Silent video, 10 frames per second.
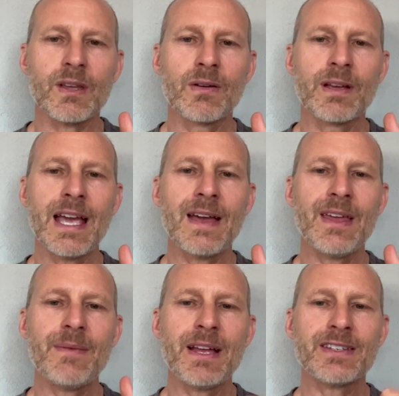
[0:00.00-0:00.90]
Okay, and
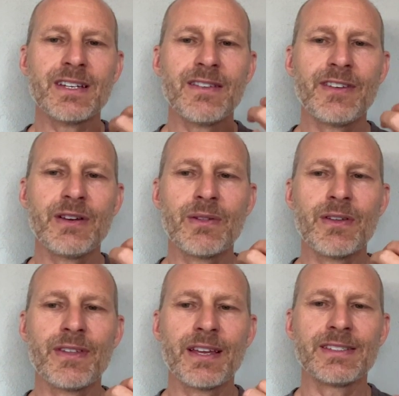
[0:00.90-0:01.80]
they mentioned a few
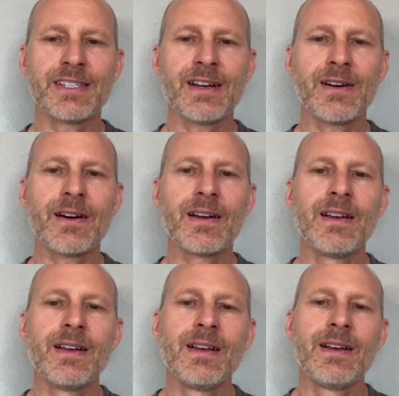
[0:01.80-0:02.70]
other things here
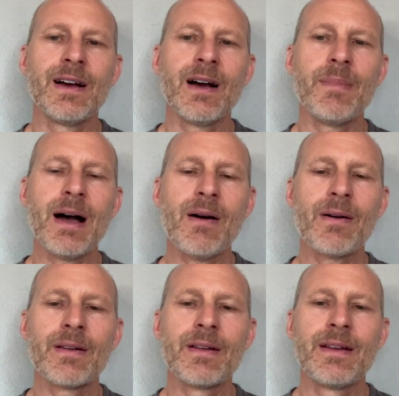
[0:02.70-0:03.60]

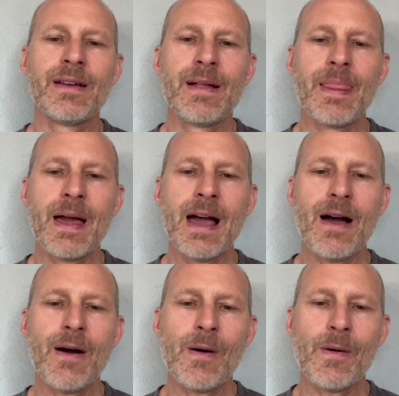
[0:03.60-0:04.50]
about
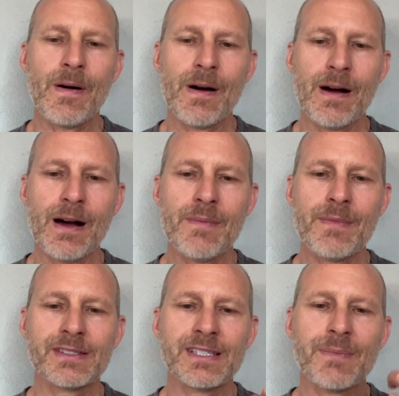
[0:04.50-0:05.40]
how um,
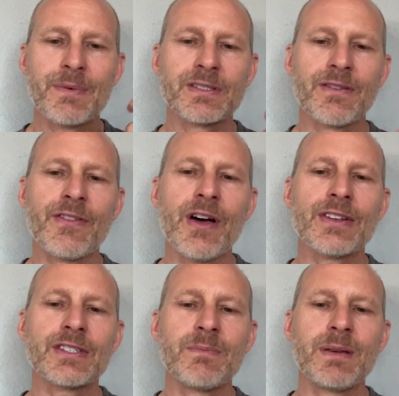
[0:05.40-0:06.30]
examples of
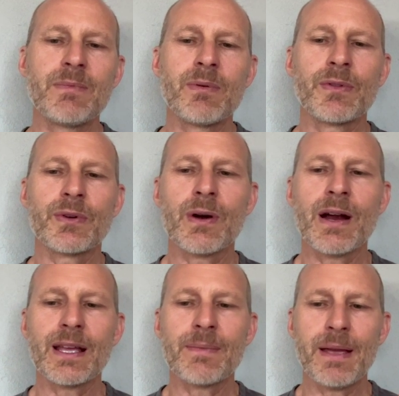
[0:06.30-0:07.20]
thoughts in people with
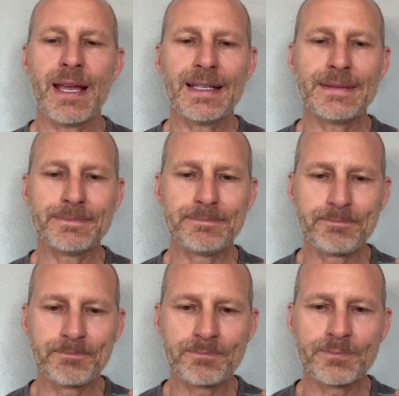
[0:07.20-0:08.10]
chronic pain